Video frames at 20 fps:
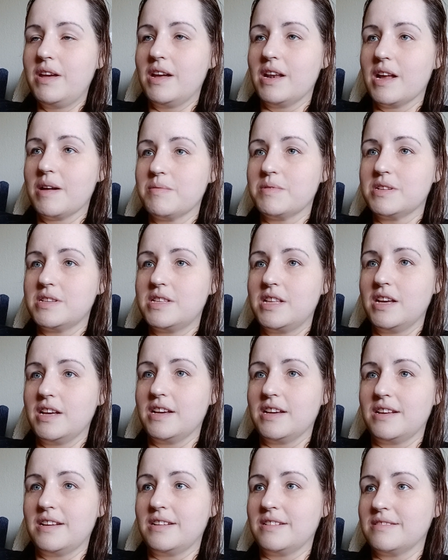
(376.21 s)
And I'm just
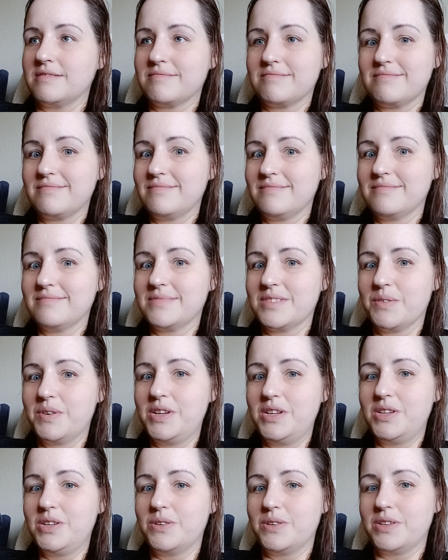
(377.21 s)
thinking, what
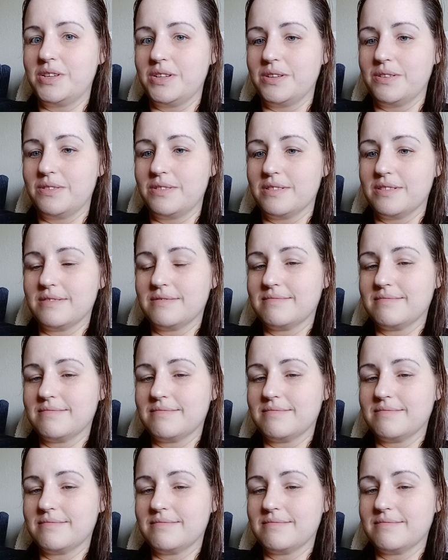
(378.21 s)
are you doing, dude?